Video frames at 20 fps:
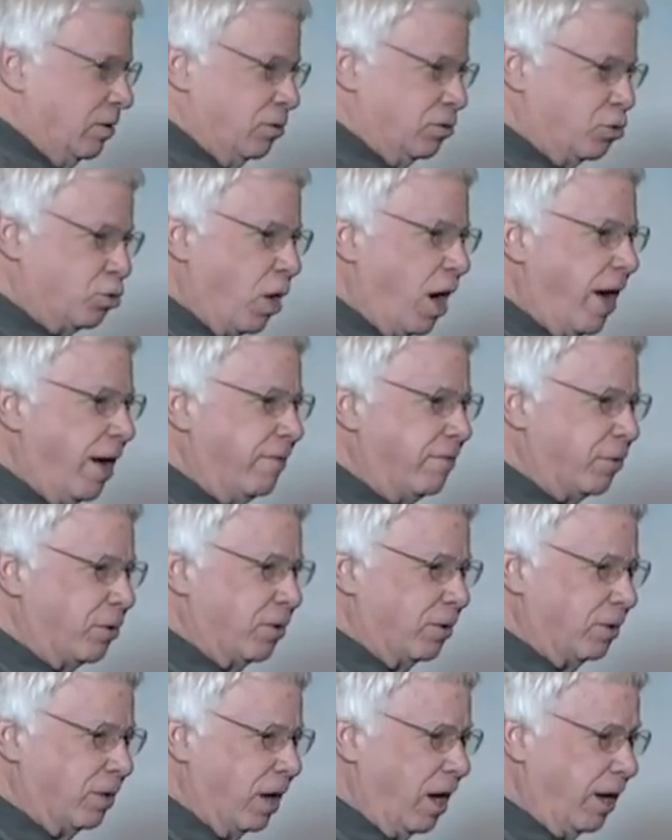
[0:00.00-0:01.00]
driver,
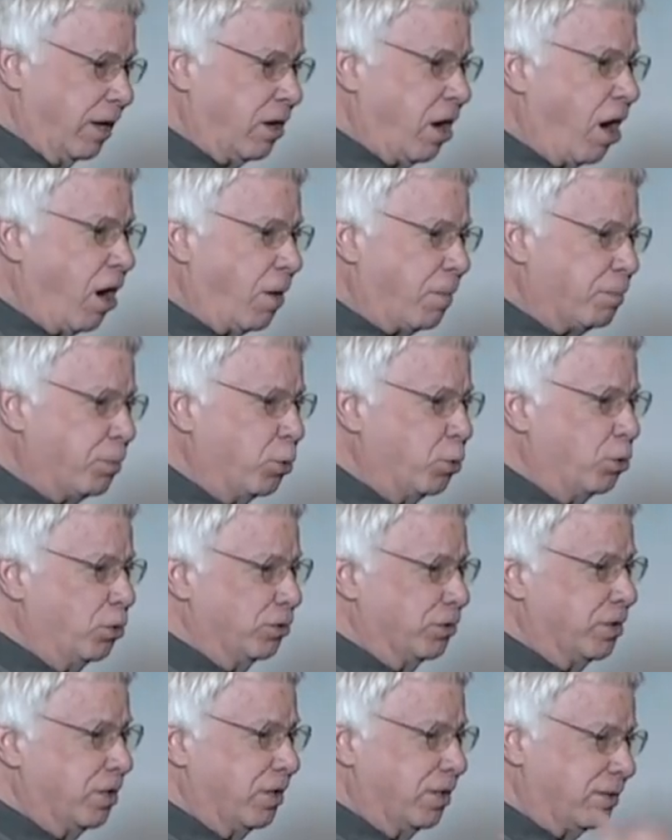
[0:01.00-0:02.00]
I
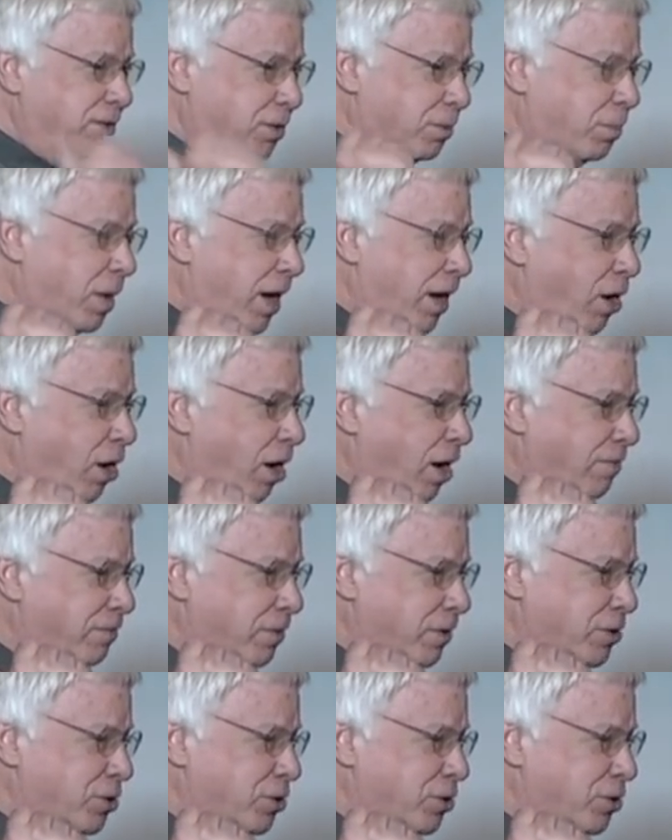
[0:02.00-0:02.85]
carpooled to my office